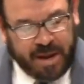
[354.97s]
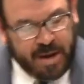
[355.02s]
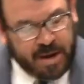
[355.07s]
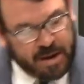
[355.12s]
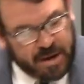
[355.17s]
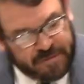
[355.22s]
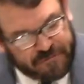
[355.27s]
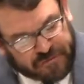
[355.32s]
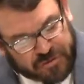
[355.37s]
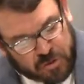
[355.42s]

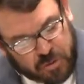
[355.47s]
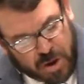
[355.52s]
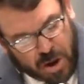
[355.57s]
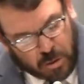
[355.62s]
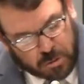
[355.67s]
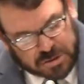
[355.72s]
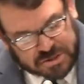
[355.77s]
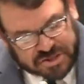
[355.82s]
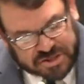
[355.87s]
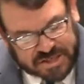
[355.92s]
And if you
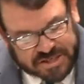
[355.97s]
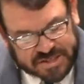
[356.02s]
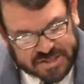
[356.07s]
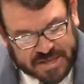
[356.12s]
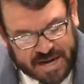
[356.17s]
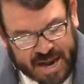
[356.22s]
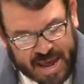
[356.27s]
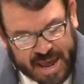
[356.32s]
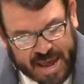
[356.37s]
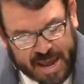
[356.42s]
notice
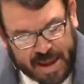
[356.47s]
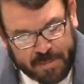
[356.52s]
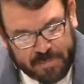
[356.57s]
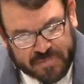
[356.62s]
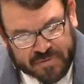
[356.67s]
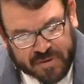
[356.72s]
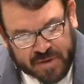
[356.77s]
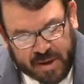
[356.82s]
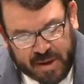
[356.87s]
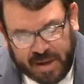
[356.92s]
his
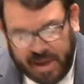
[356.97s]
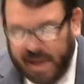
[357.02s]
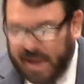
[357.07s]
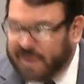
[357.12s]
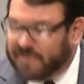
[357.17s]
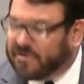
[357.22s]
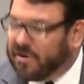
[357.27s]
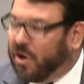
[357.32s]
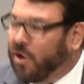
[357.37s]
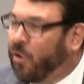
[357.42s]
names,
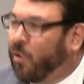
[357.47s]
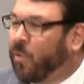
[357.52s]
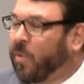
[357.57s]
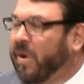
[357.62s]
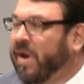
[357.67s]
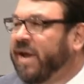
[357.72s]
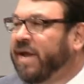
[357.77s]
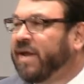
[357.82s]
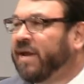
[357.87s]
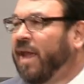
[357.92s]
it is a
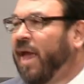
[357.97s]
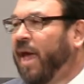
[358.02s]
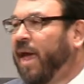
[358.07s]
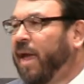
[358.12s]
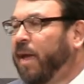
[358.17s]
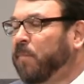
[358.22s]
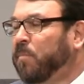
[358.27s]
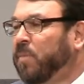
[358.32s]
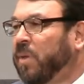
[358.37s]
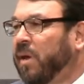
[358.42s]
Greek
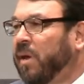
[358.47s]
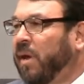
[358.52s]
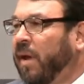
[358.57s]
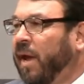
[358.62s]
name,